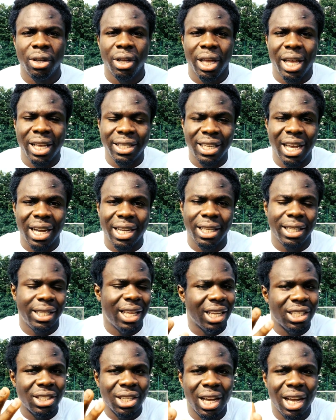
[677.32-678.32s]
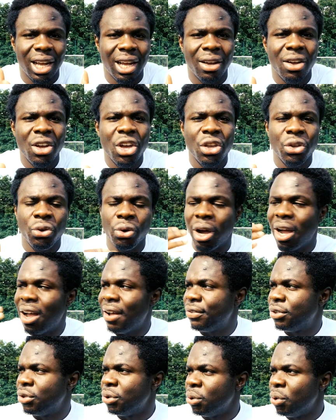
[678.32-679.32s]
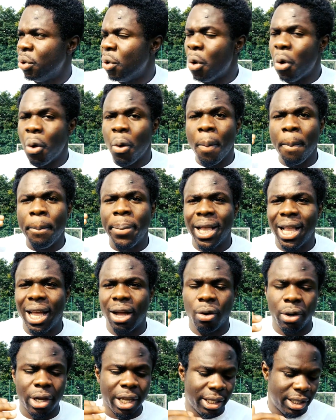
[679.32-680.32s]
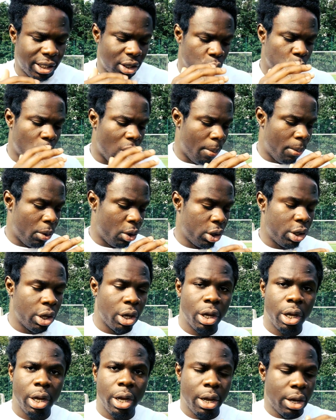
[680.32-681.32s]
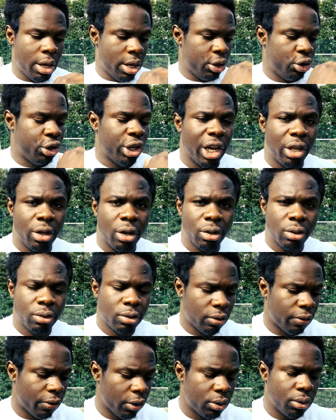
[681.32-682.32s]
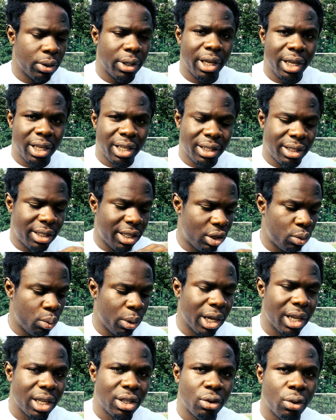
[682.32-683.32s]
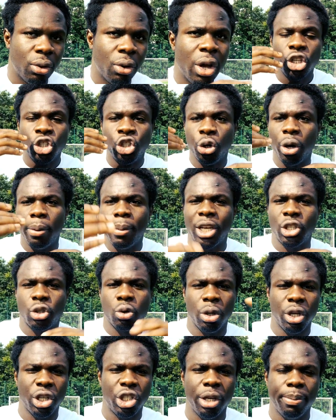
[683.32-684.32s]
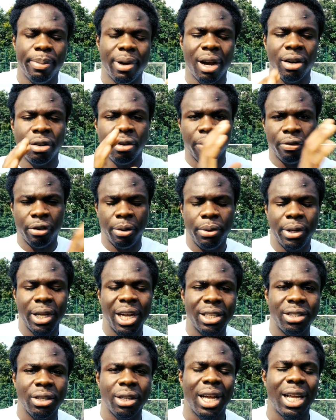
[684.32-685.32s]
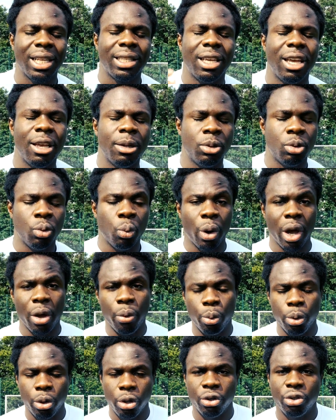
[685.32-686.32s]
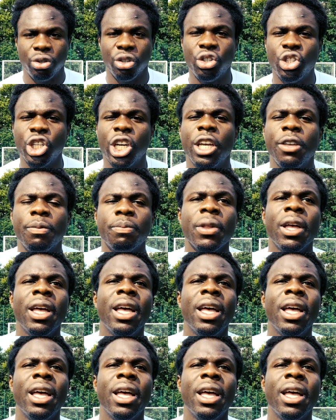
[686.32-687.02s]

Exactly, that's how you have to be like, okay, this is what I'm going to train on for today, this week. So during my scholarship at Royal United, at times when we used to train,